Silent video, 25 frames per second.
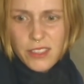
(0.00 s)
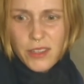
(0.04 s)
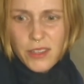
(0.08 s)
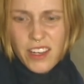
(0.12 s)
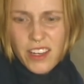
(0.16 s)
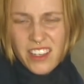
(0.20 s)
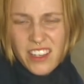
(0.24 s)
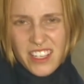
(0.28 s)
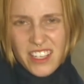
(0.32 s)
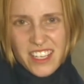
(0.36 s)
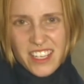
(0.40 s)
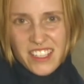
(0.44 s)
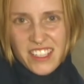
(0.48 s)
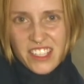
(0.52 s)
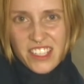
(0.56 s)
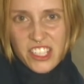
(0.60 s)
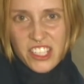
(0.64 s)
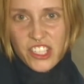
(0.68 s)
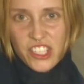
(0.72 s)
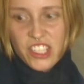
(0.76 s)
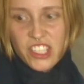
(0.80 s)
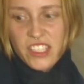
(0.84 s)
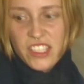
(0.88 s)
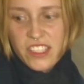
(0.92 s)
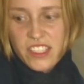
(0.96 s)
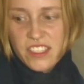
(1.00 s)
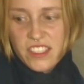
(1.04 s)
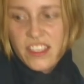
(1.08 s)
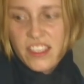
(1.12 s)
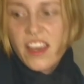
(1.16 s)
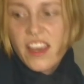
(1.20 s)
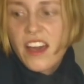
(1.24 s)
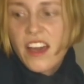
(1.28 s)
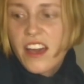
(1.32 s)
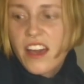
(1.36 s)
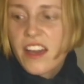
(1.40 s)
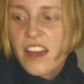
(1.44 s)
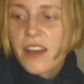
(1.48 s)
regarding dishes,
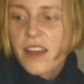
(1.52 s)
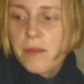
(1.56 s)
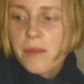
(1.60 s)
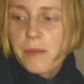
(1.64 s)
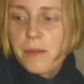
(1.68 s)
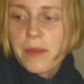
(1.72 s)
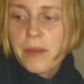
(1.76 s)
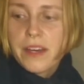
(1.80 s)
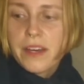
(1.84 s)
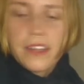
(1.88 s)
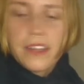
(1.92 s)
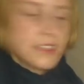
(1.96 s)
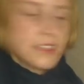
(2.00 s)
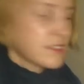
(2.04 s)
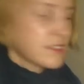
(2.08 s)
but